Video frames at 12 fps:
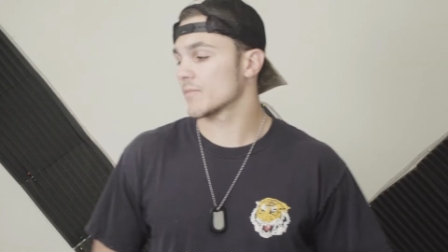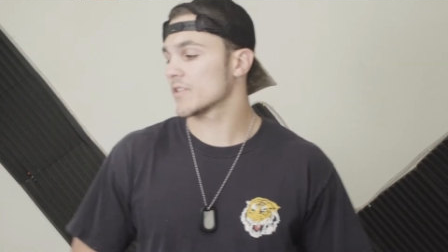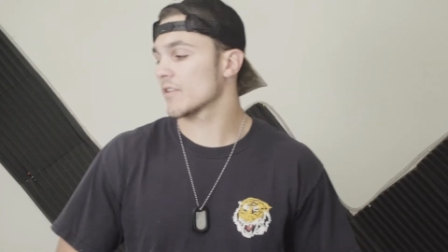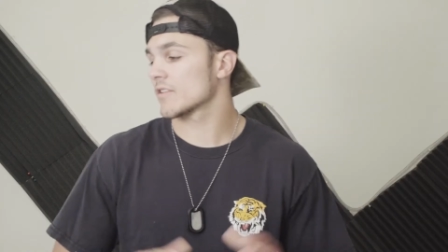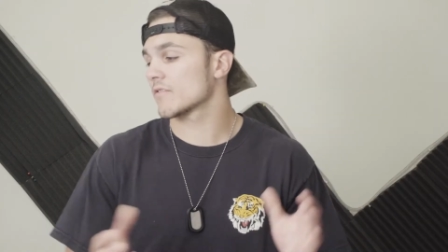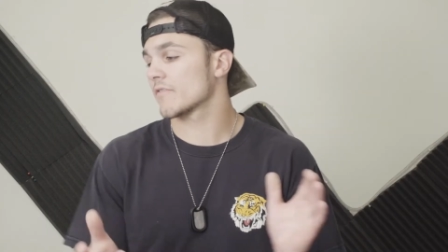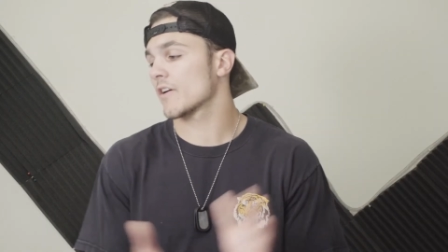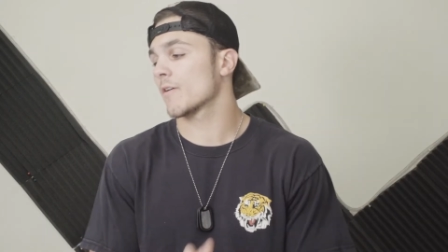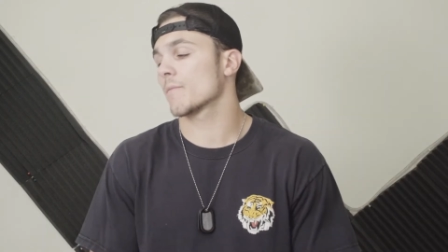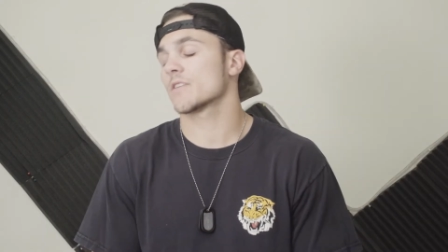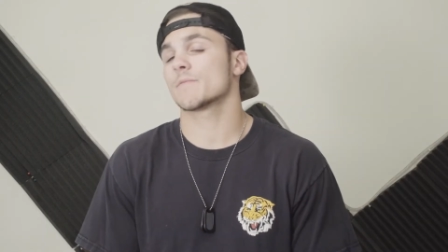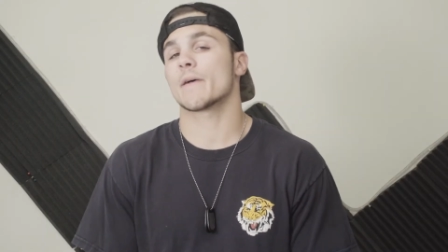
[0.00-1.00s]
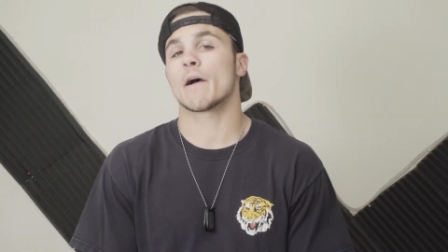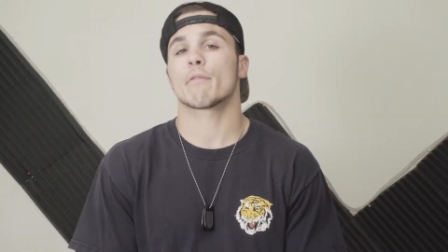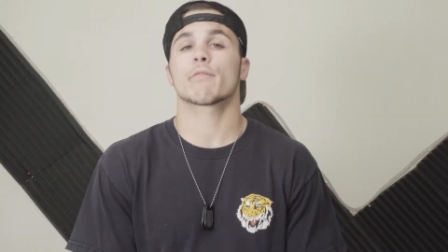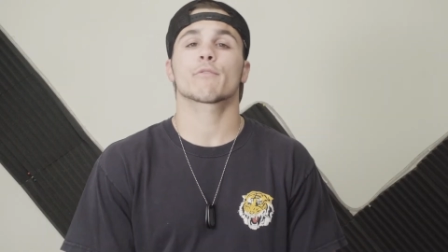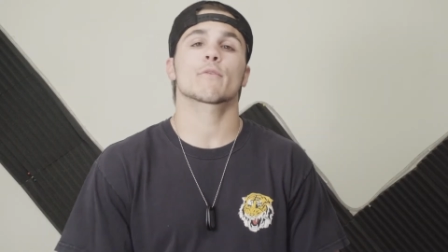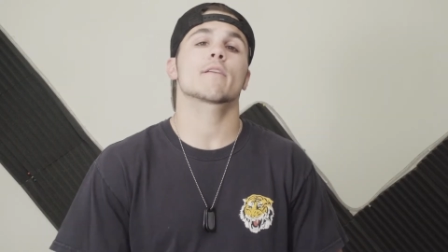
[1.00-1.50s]
So this film is
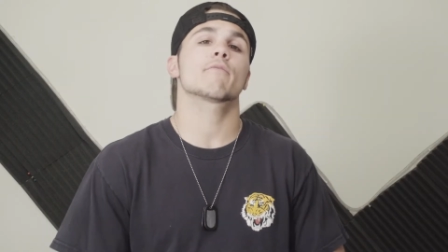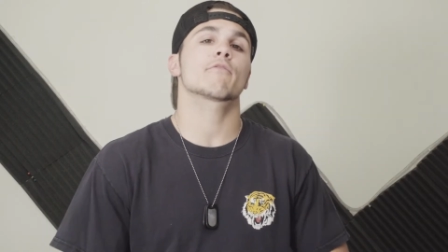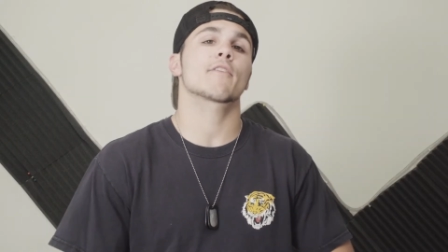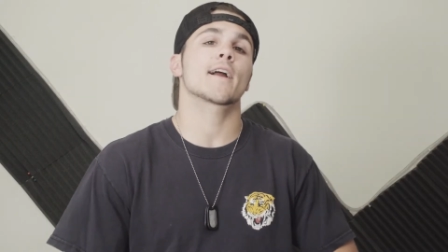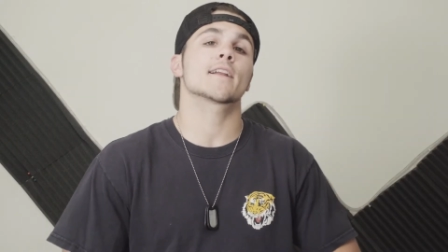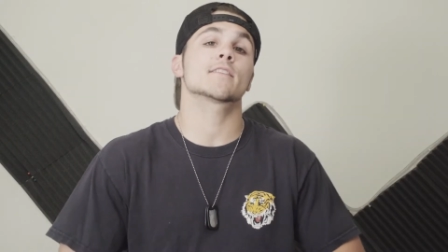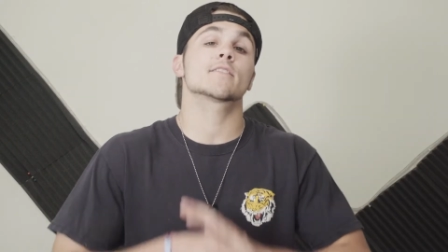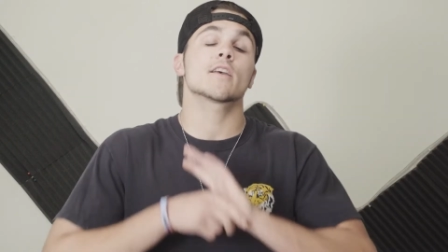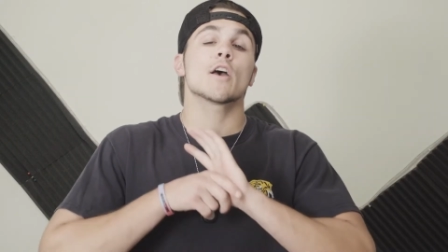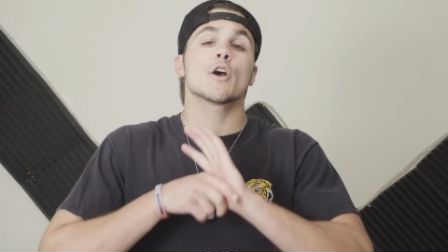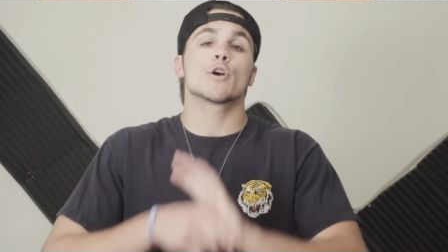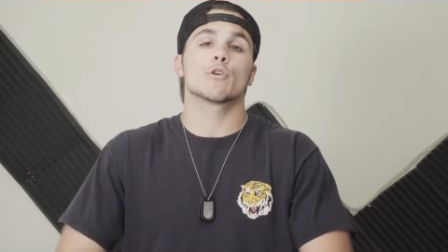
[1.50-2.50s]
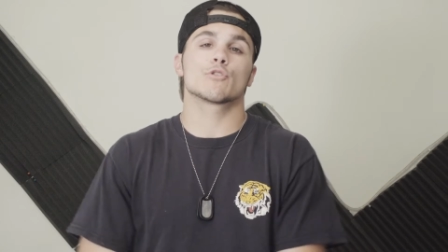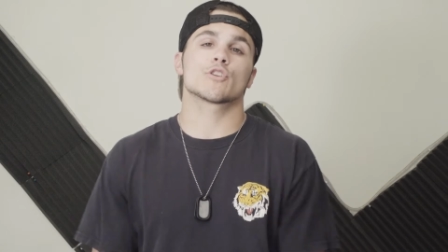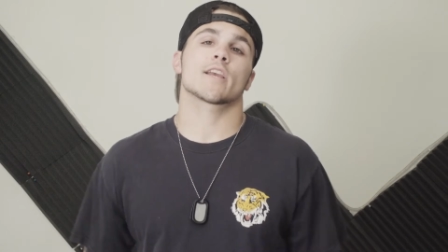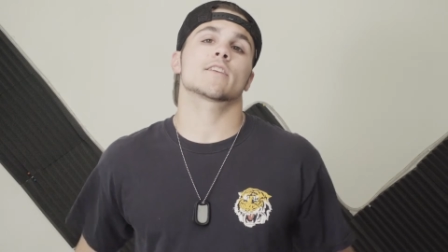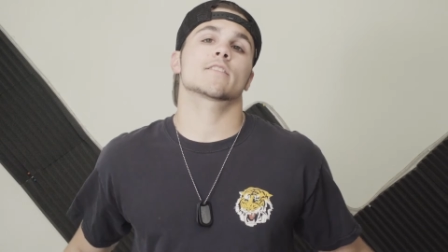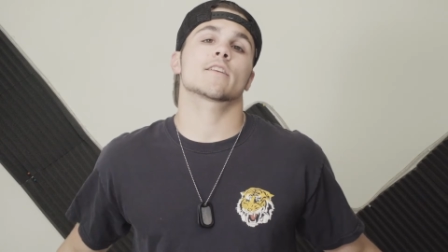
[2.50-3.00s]
about three friends who
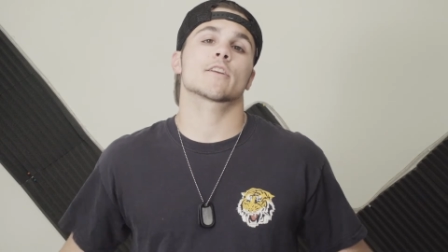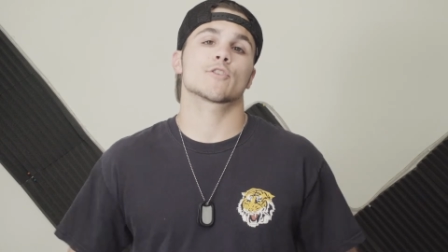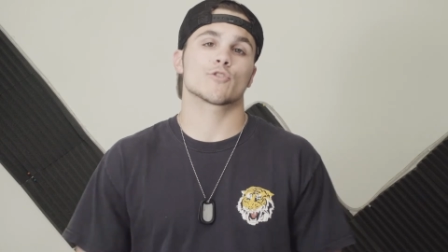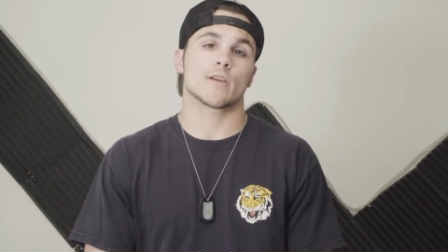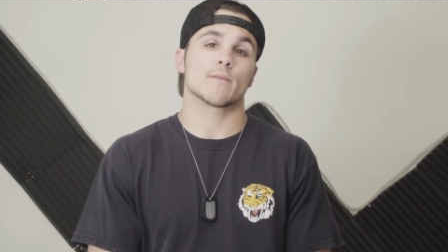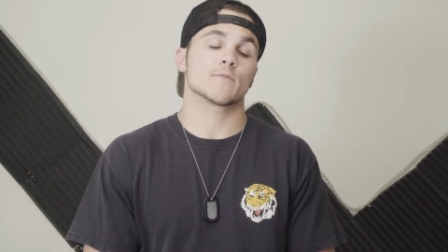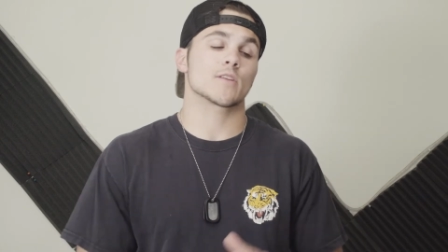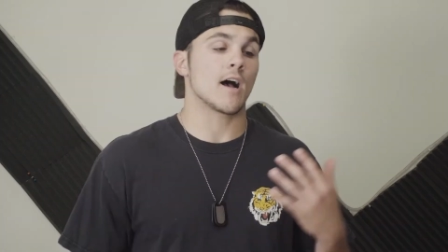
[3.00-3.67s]
chase their dreams.